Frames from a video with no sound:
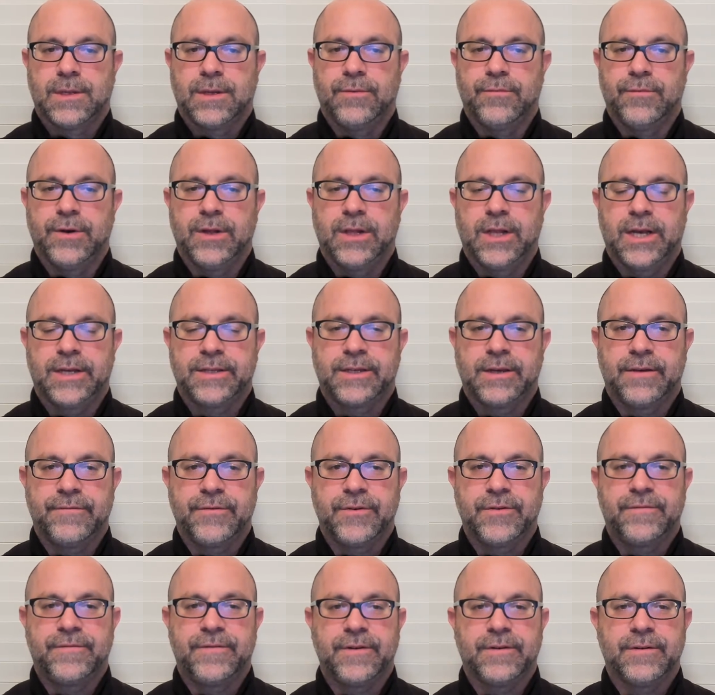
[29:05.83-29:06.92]
Realize however
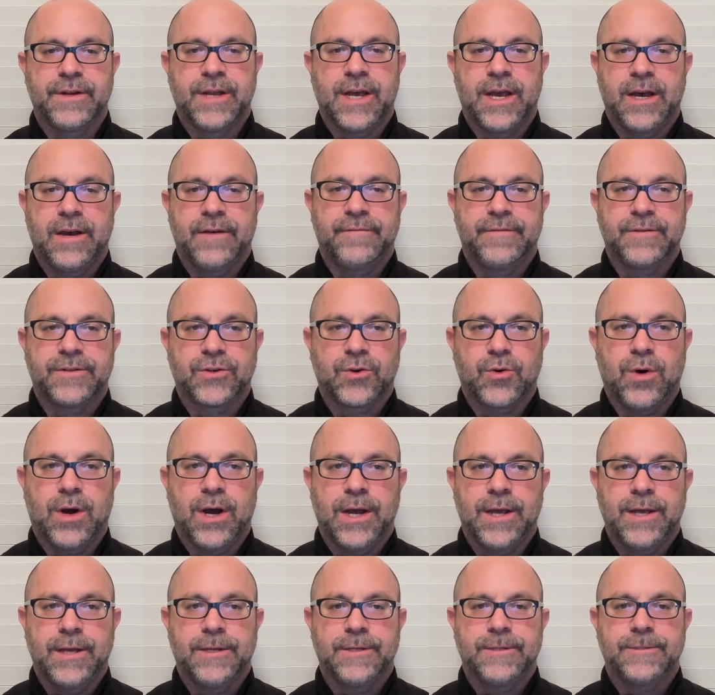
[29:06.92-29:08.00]
you feel now, if it's
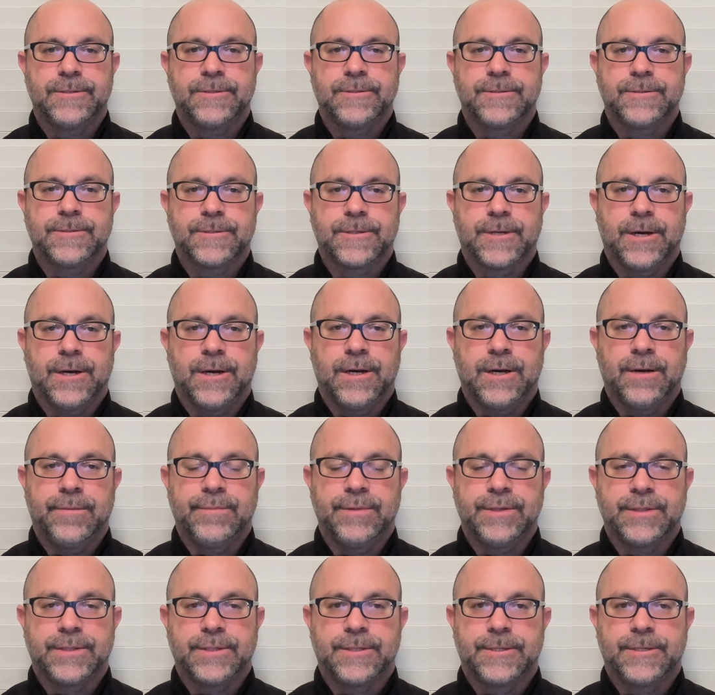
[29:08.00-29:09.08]
quiet, calm,
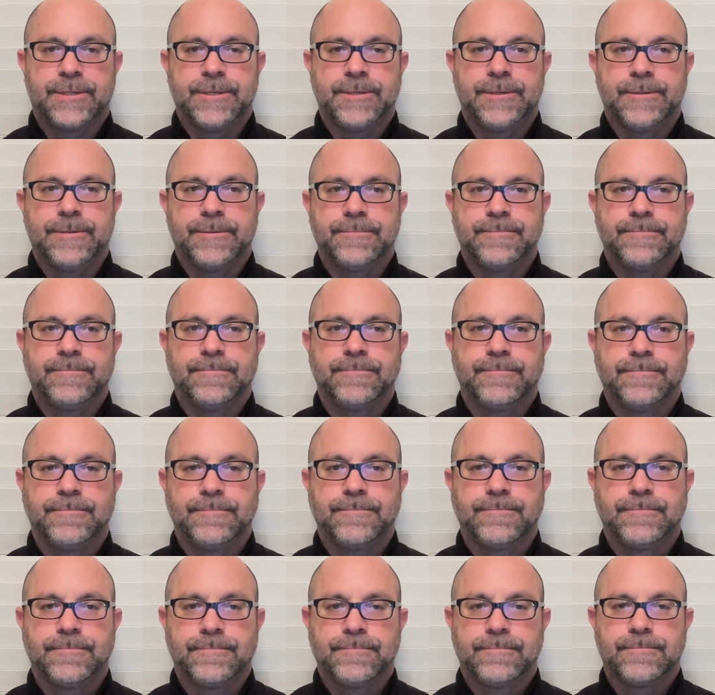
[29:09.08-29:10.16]
and still,
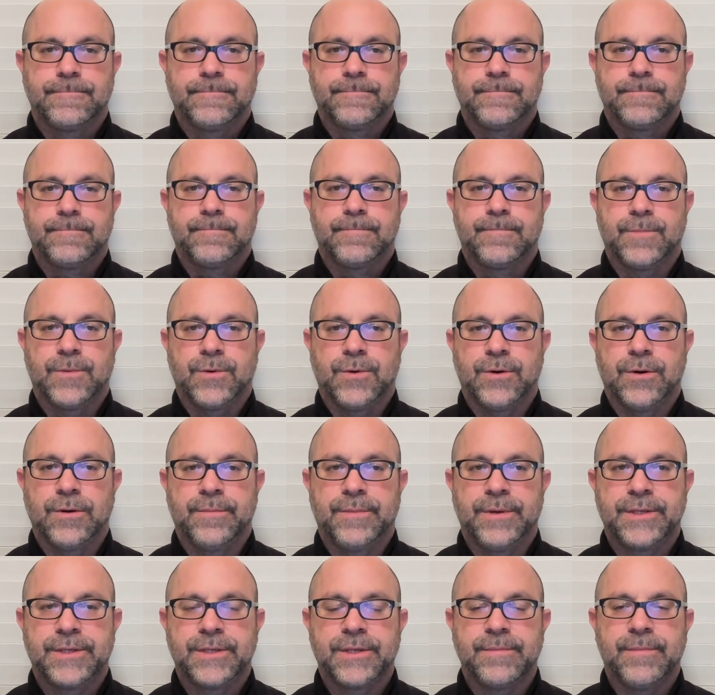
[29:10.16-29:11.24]
or
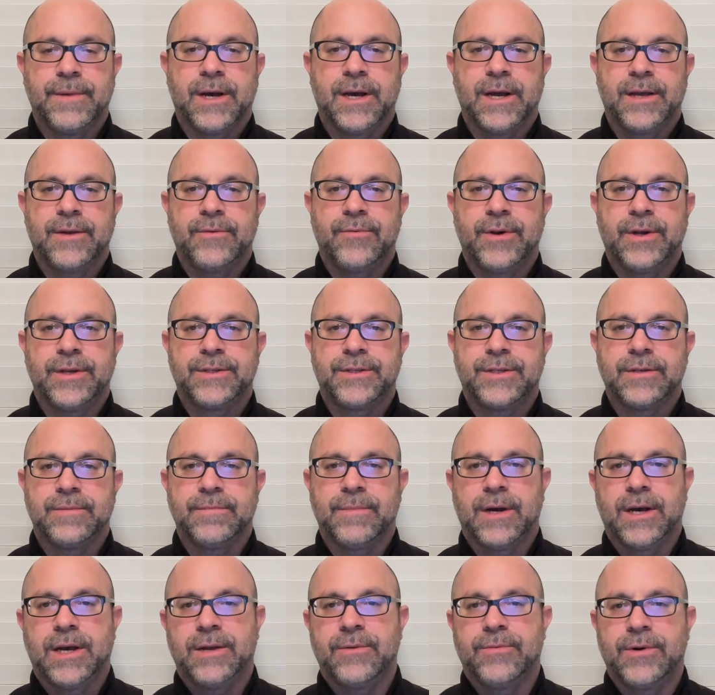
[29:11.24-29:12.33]
a busy mind, racing
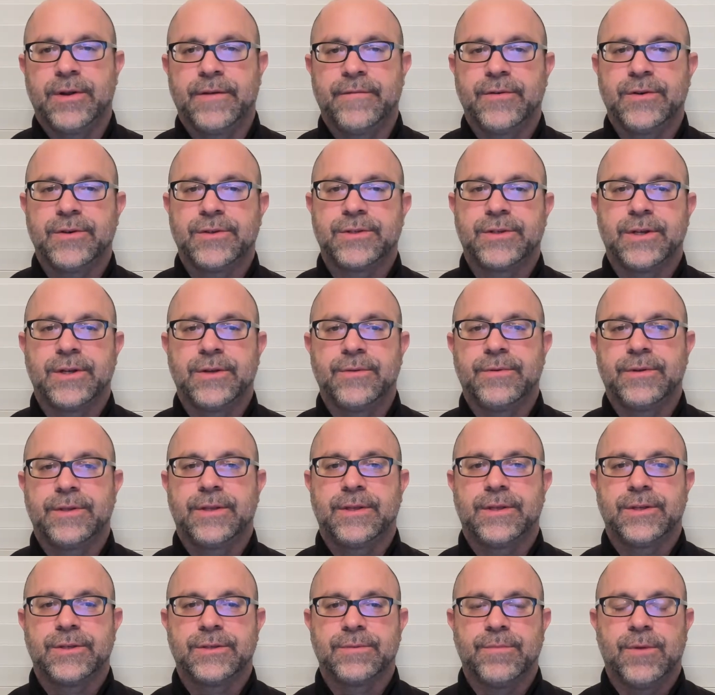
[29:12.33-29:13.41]
mind, whatever you're sitting with
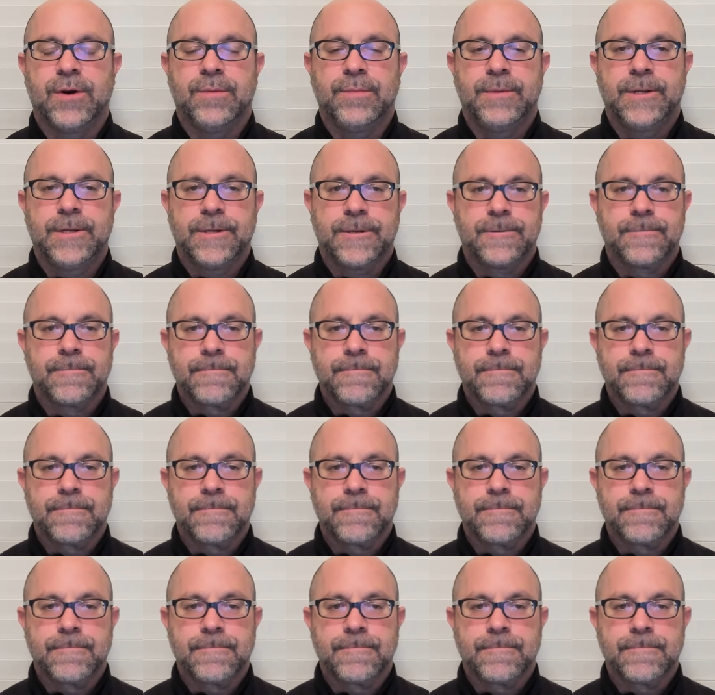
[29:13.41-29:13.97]
at this moment,